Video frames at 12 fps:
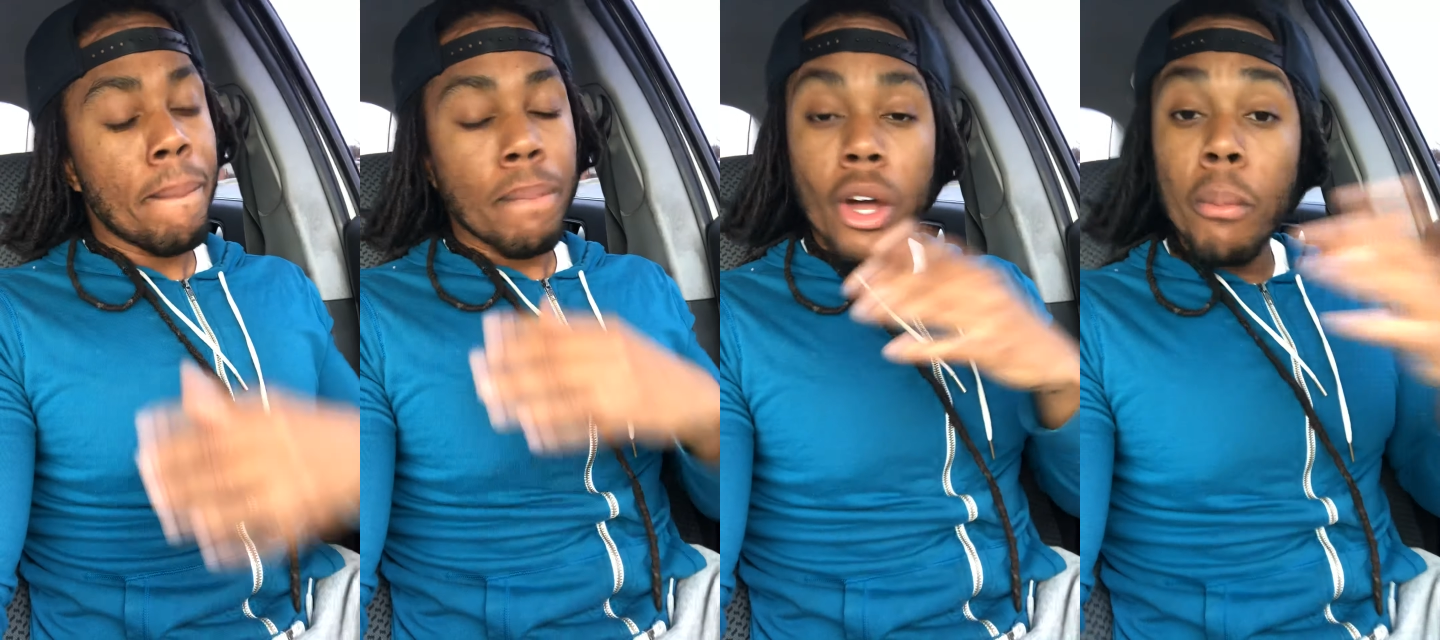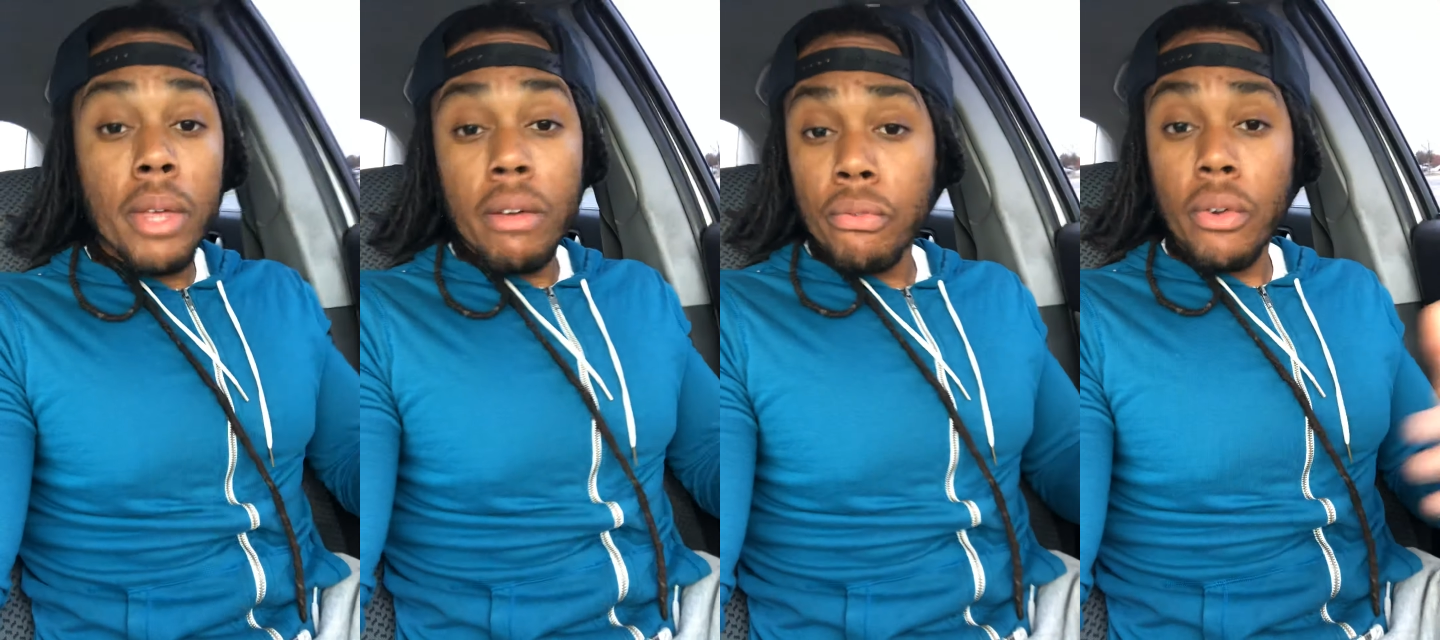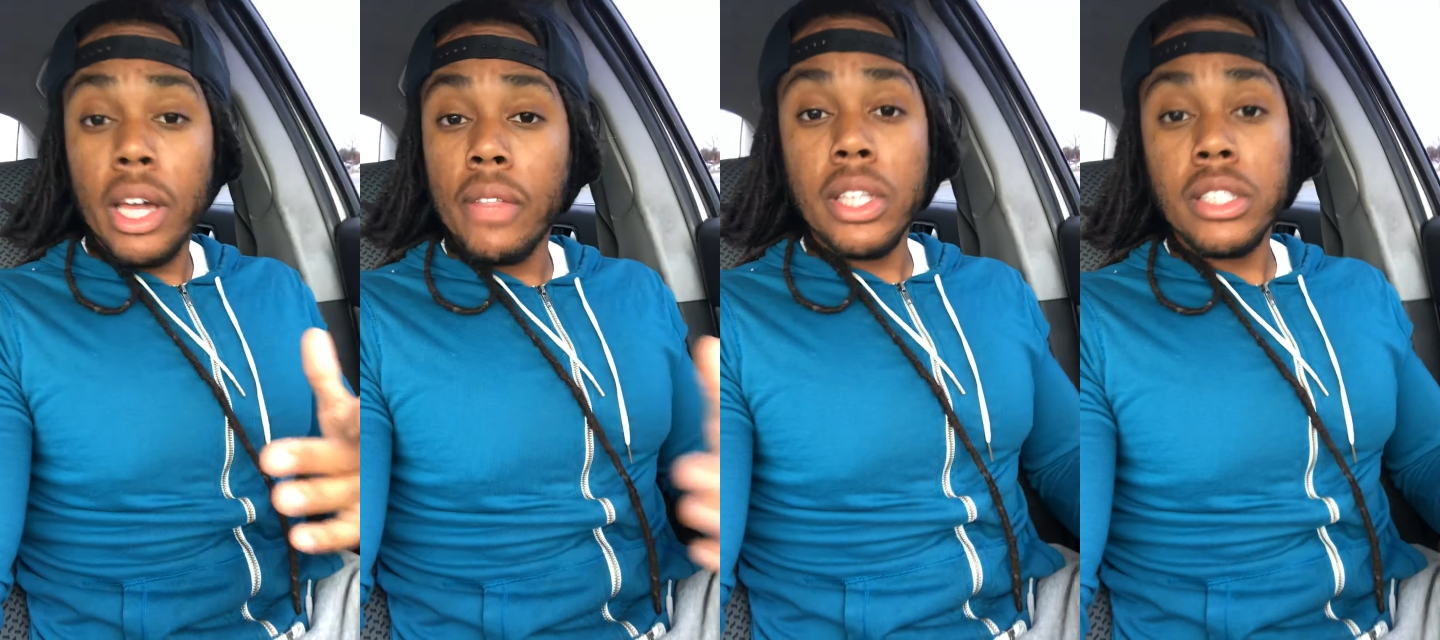Don't be
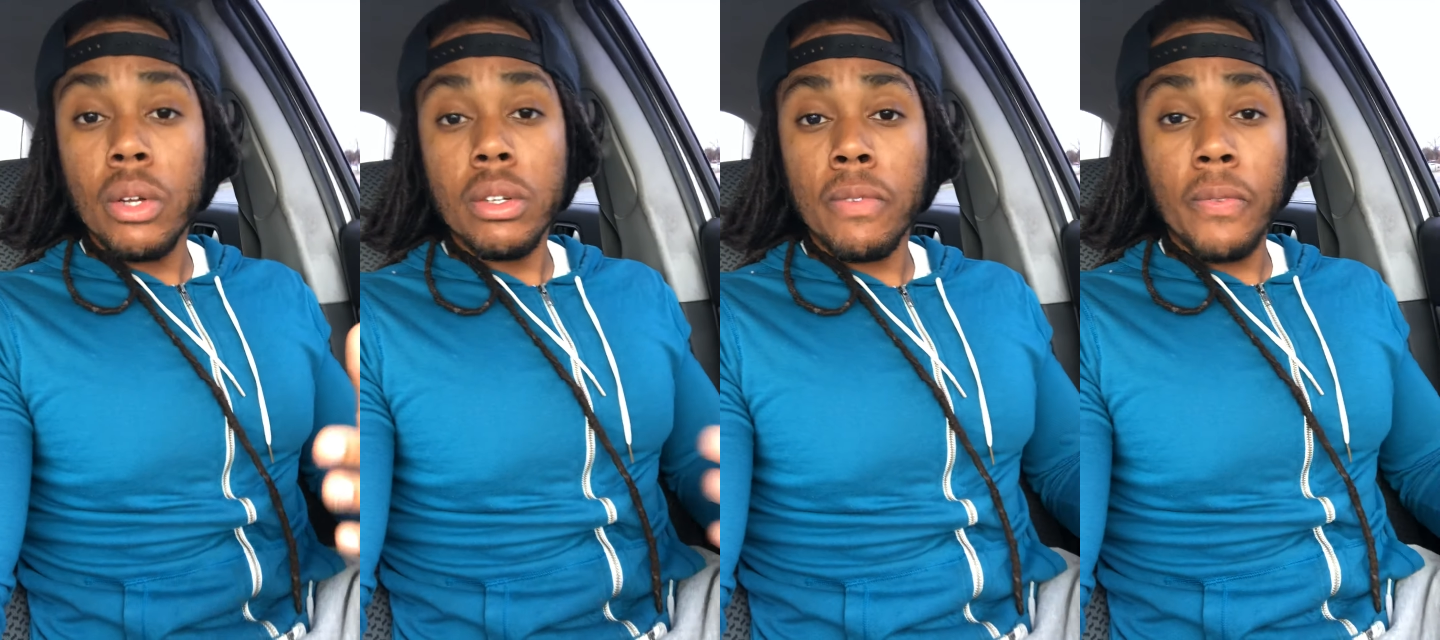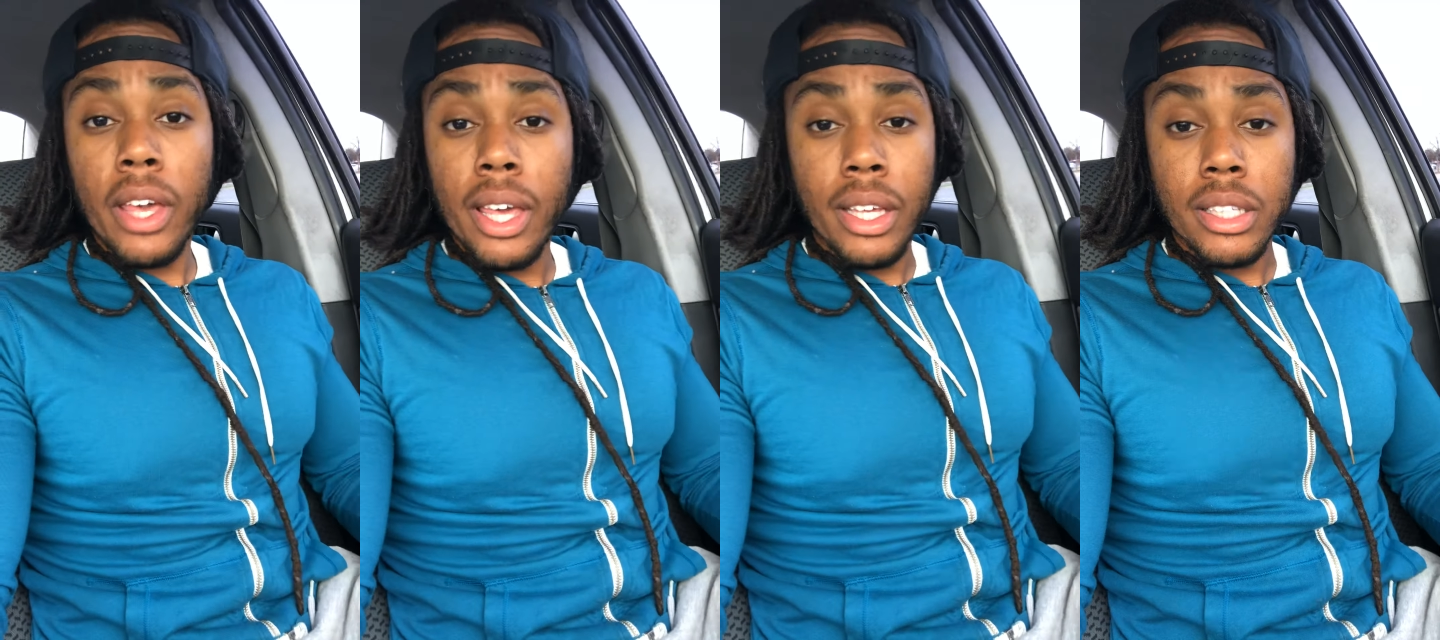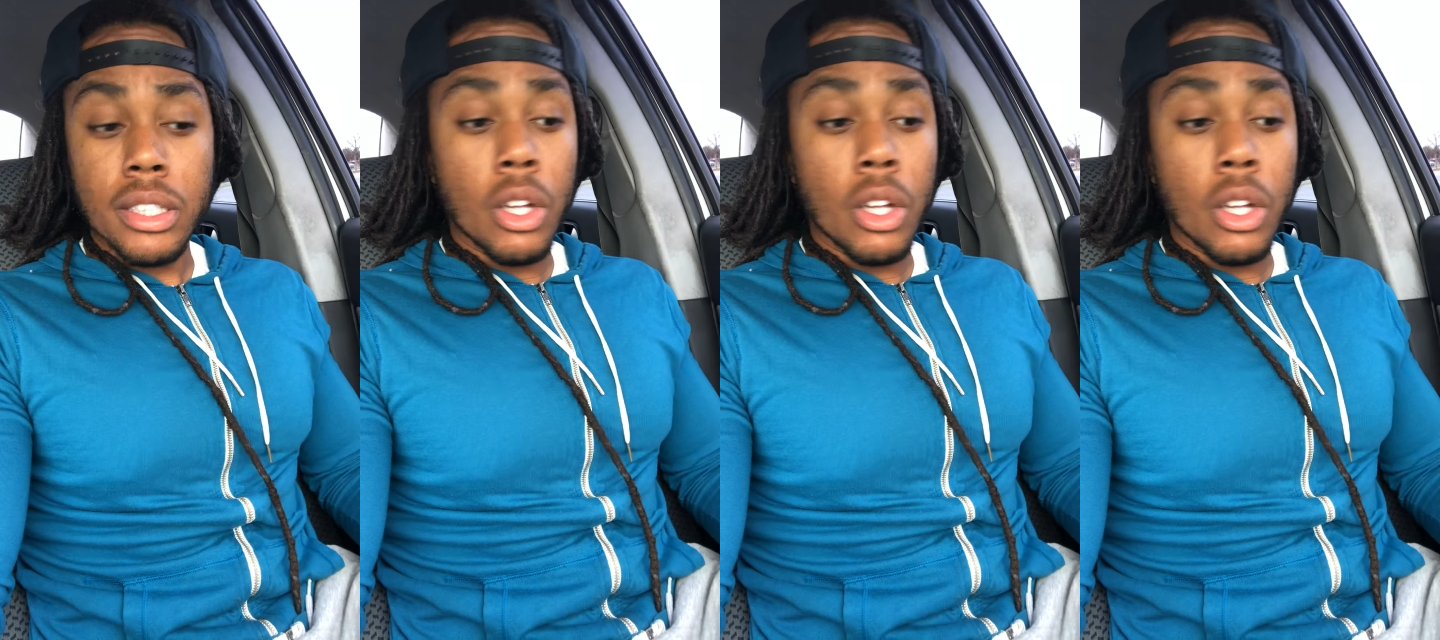afraid of this little phase.